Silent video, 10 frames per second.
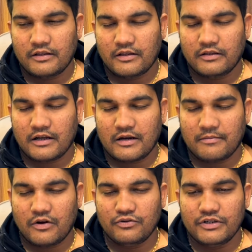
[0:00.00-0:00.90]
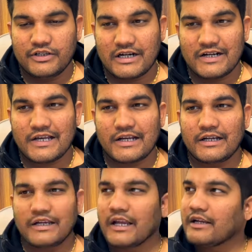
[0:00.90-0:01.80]
the karma whose results are
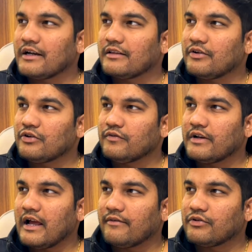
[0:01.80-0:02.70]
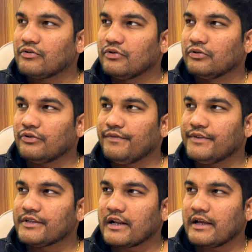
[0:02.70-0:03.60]
indicated that you will have to go through in
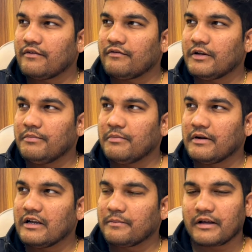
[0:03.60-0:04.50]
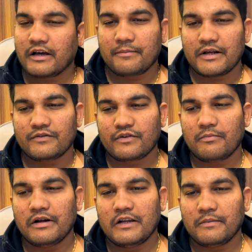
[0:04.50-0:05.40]
this life will be multiple karmas
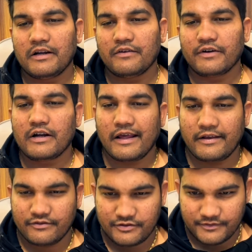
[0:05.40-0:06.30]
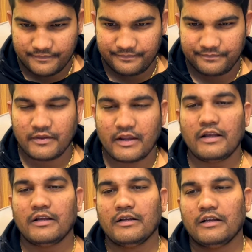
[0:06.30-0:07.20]
from multiple different lives.
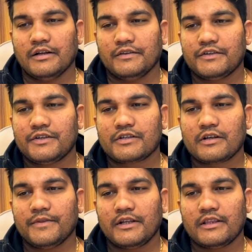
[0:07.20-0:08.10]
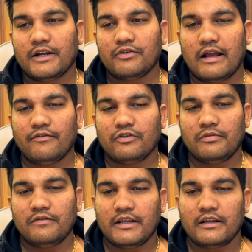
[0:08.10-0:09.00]
This is something that you have to
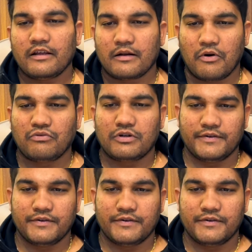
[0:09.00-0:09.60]
be very clear about.